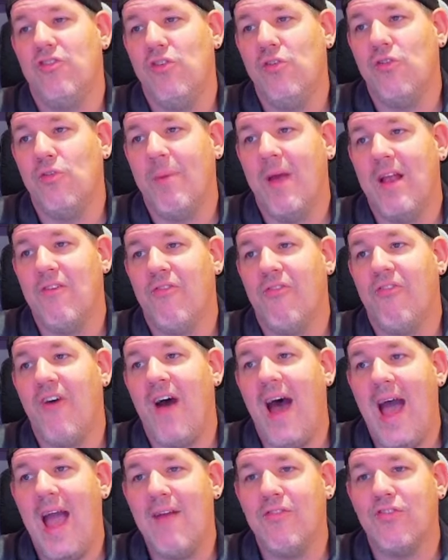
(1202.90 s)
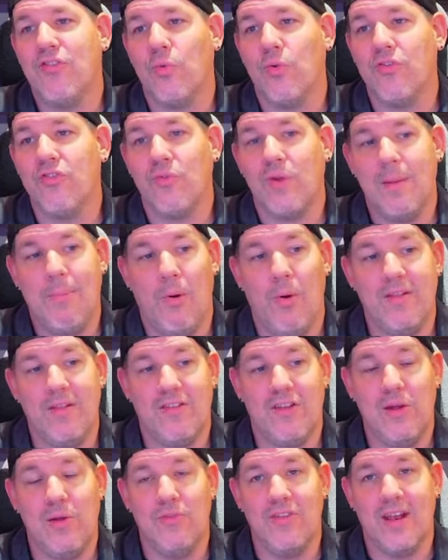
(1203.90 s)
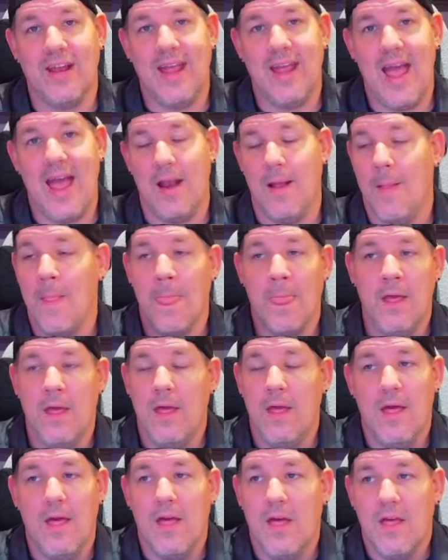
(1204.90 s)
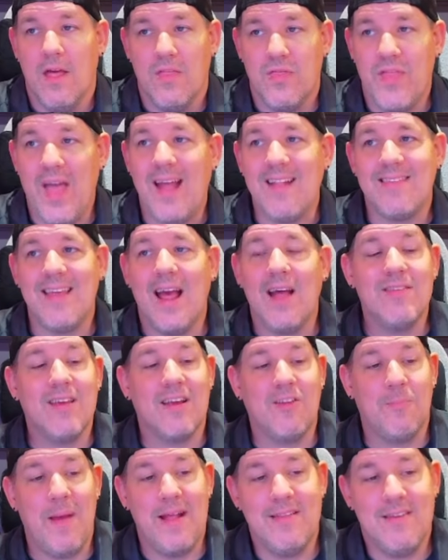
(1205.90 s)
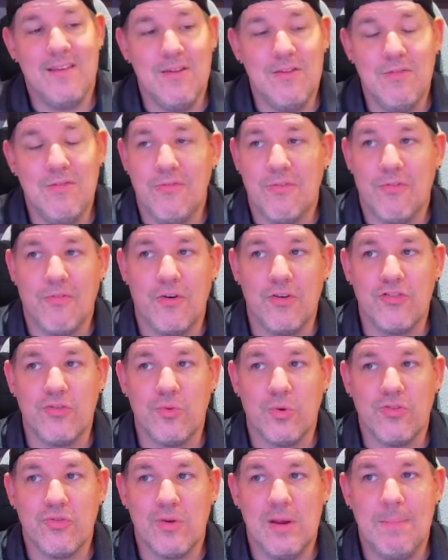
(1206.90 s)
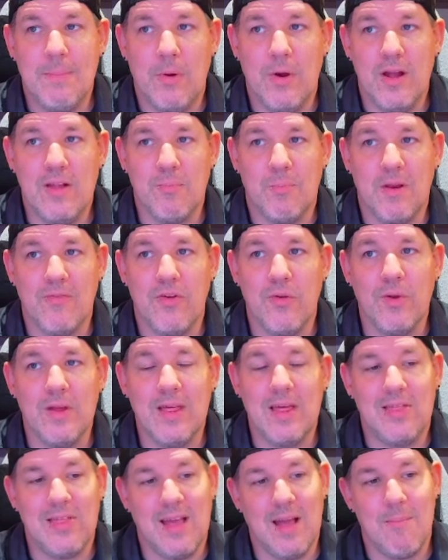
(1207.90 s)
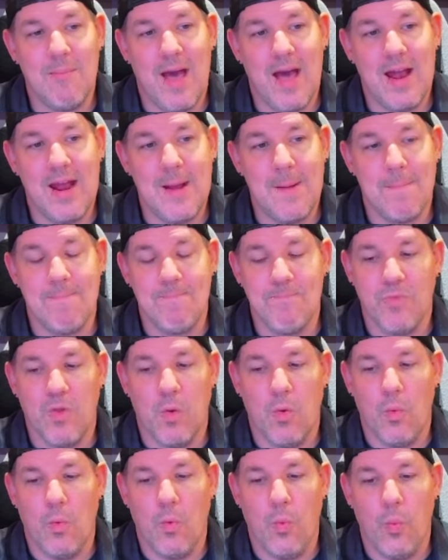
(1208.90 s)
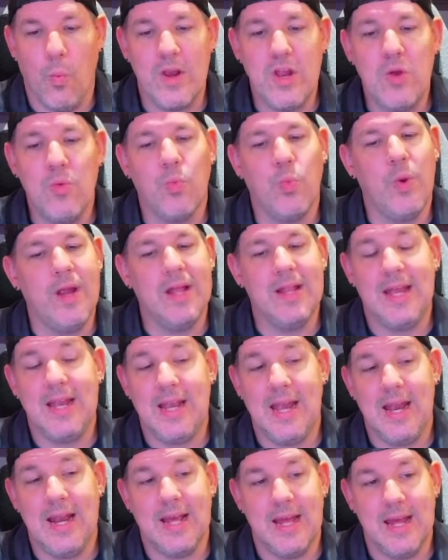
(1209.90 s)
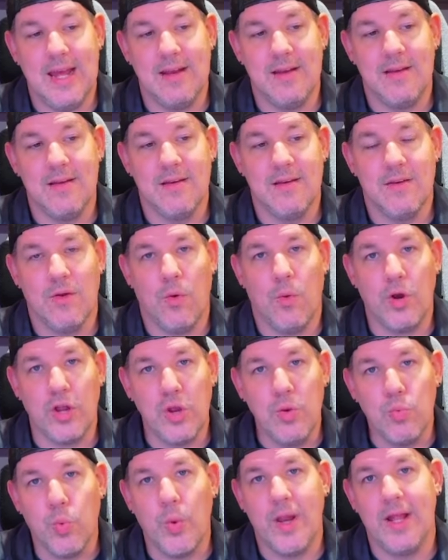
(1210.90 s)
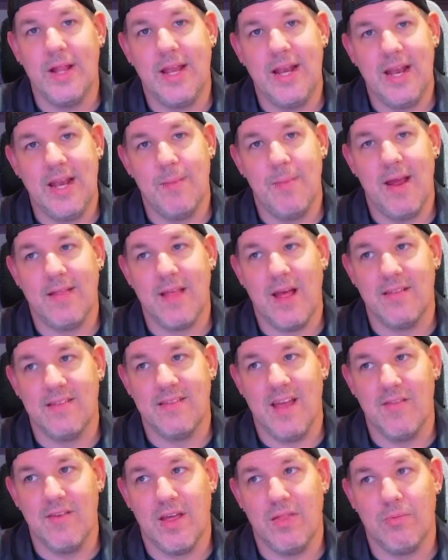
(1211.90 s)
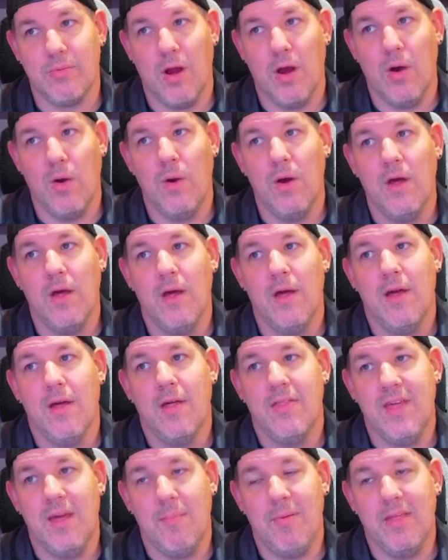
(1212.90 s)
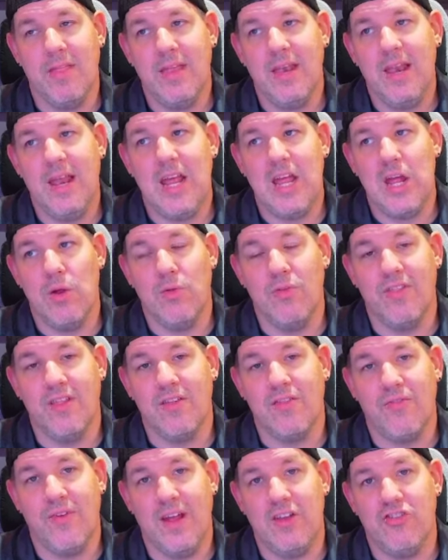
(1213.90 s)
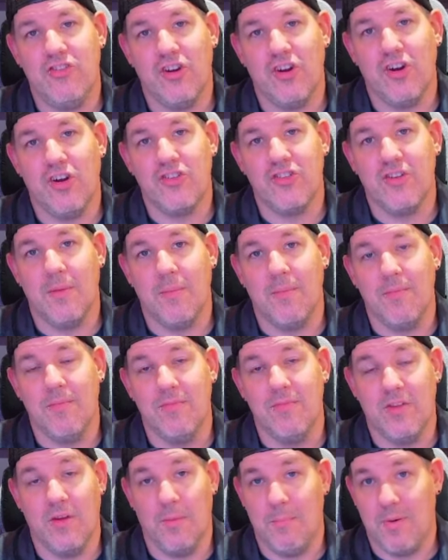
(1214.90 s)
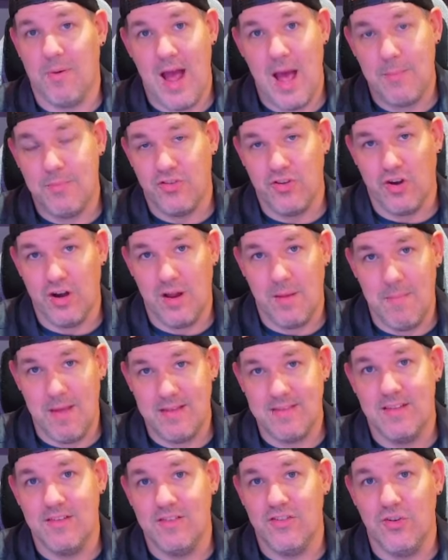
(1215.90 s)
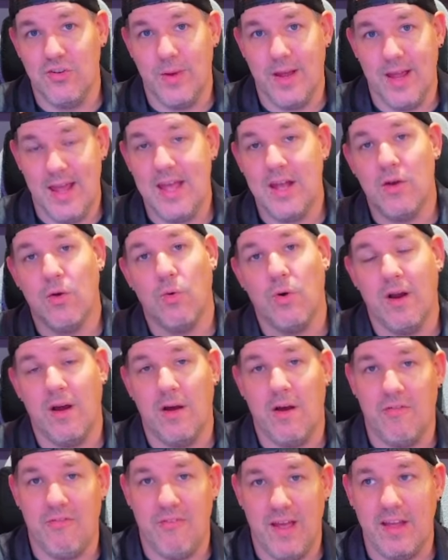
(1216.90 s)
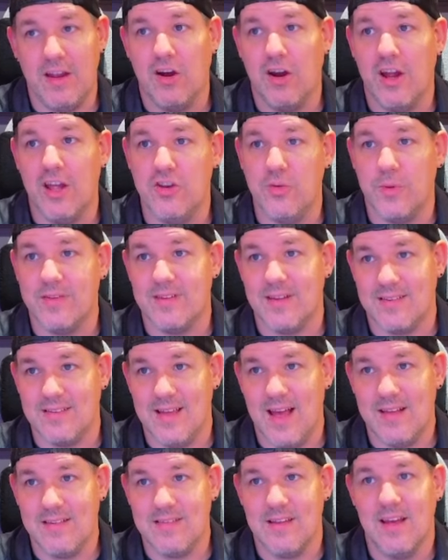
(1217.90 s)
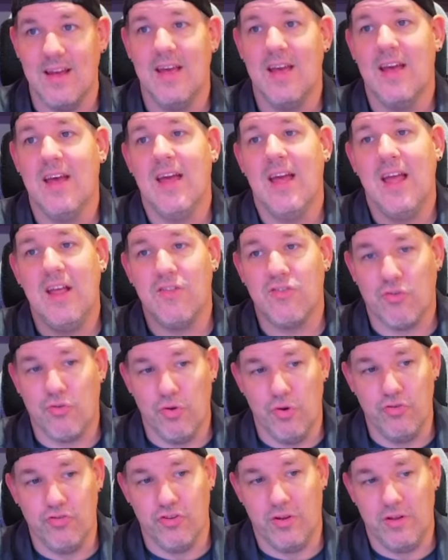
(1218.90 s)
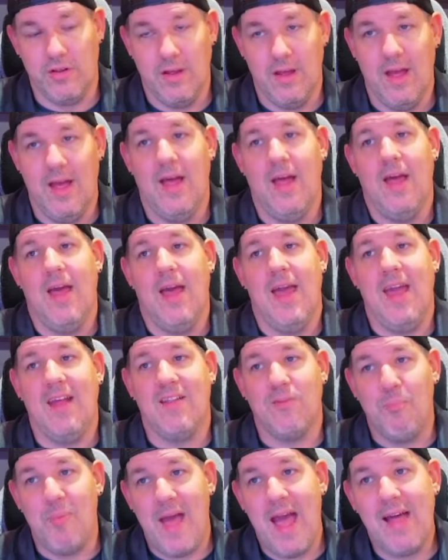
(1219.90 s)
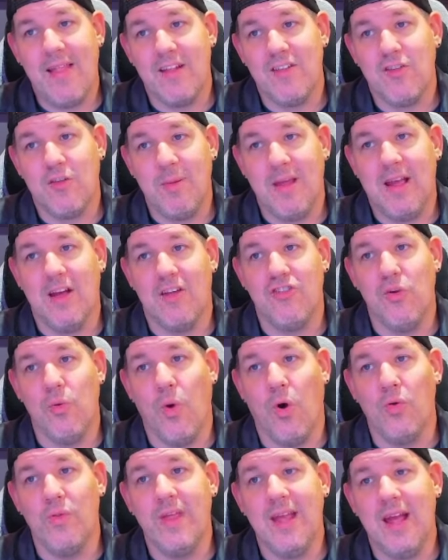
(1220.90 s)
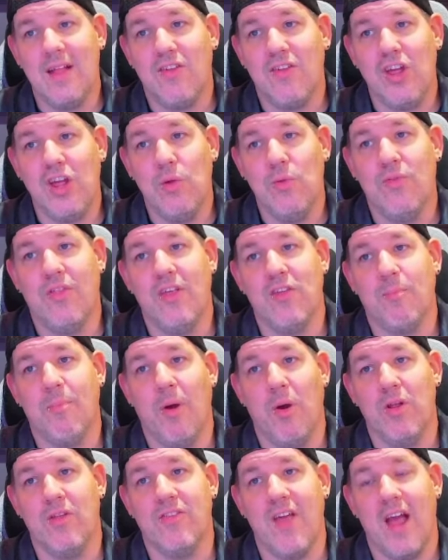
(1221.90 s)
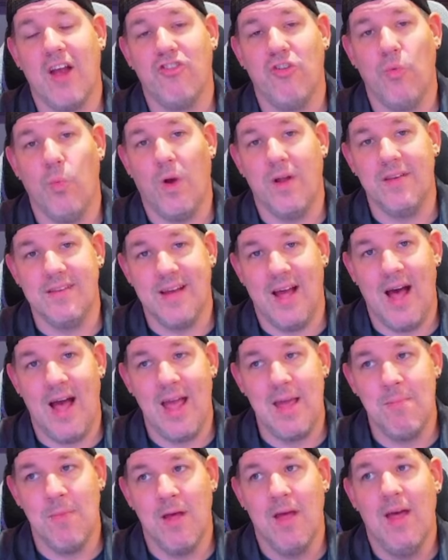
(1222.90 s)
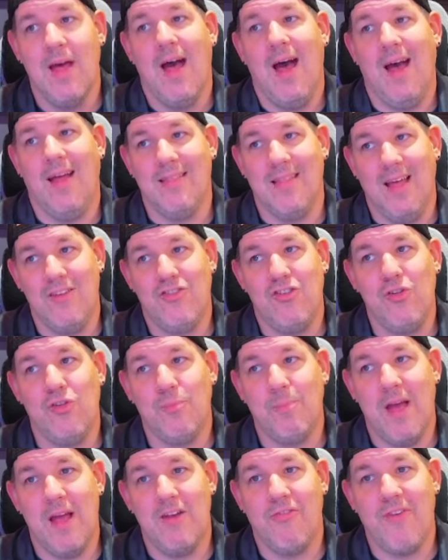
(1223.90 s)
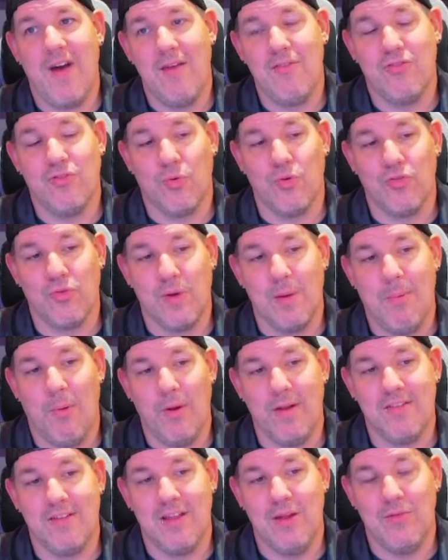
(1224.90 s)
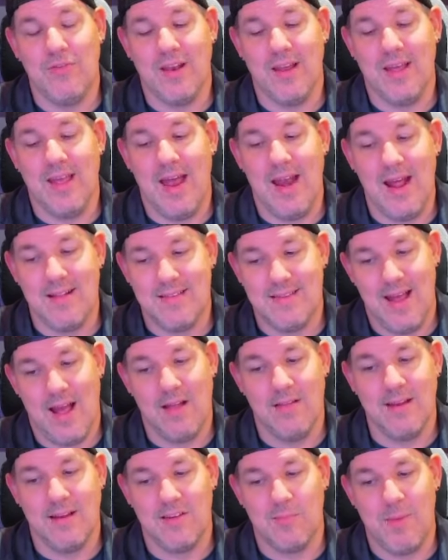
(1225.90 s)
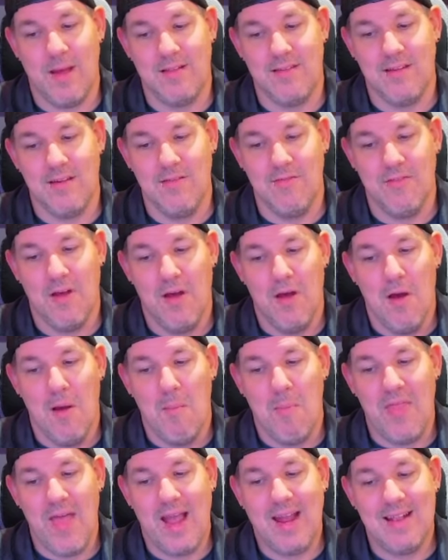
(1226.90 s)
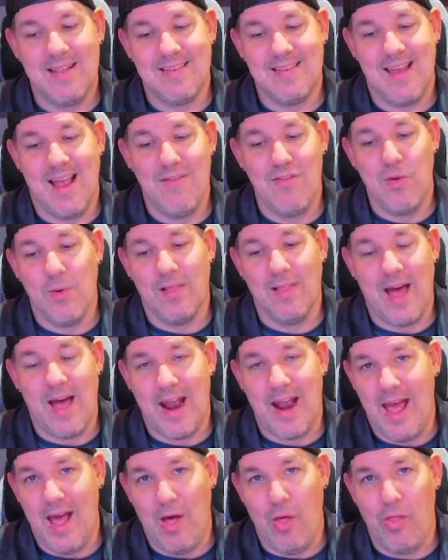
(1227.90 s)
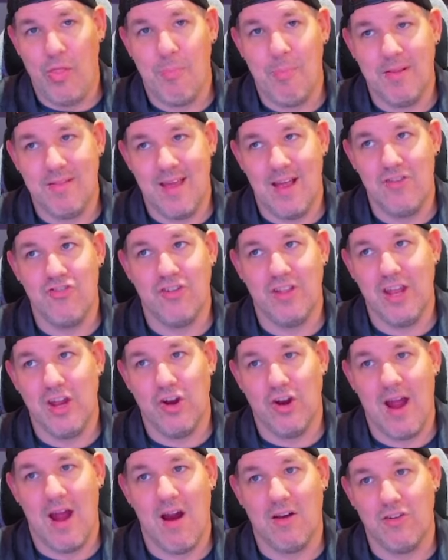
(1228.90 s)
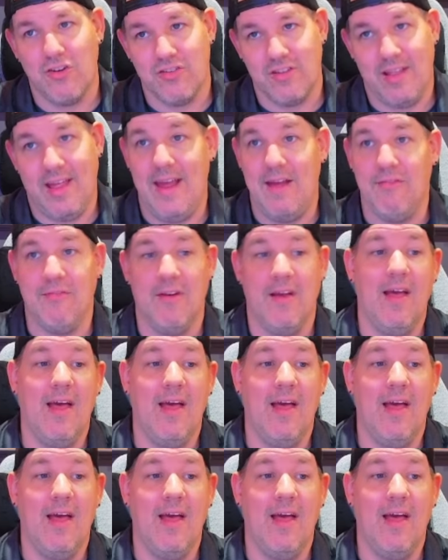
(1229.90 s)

you spend 5 sorcery points to use it again. That sounds expensive for sorcery points, but if you really think about it, when you really need a hit or you really need to make that saving throw, the ability to use this feature to perhaps turn a miss into a hit or a failure into a success is crucial. It's balanced because you only get to use this bonus action one time unless you spend 5 sorcery points to use it again. It sounds expensive, but that could save you a lot of health, potentially your character's life.